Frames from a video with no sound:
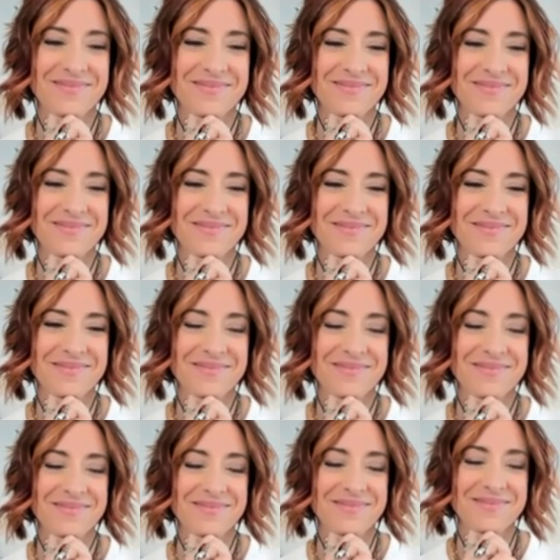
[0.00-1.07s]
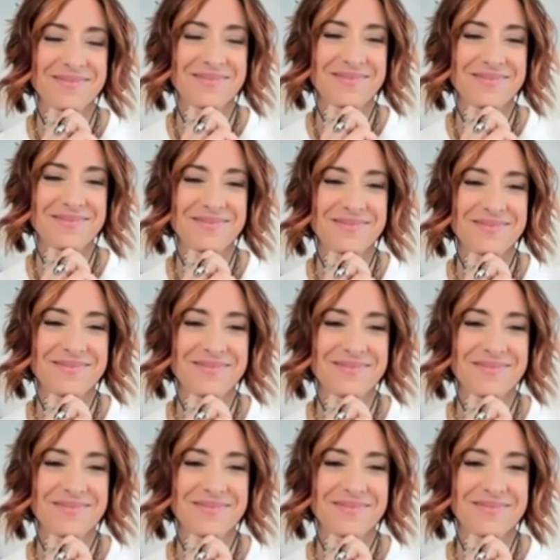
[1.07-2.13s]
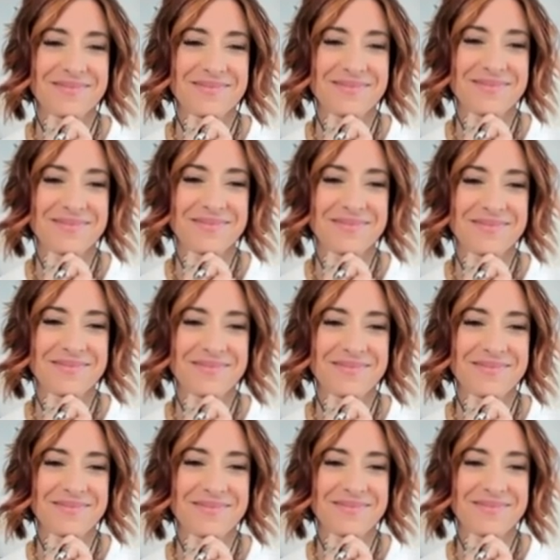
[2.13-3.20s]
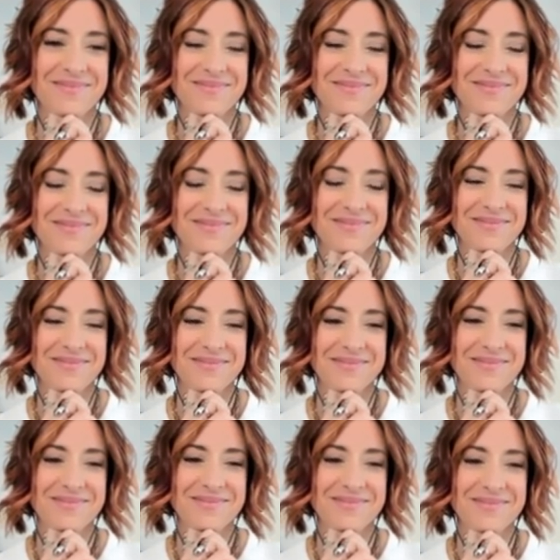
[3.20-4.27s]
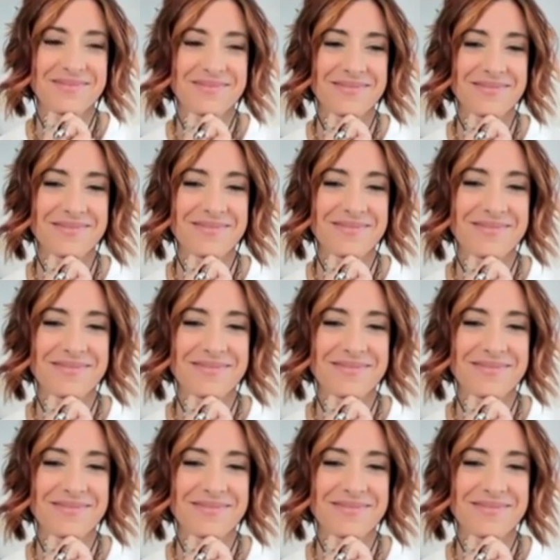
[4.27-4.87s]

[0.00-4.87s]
No words are spoken by the person on screen.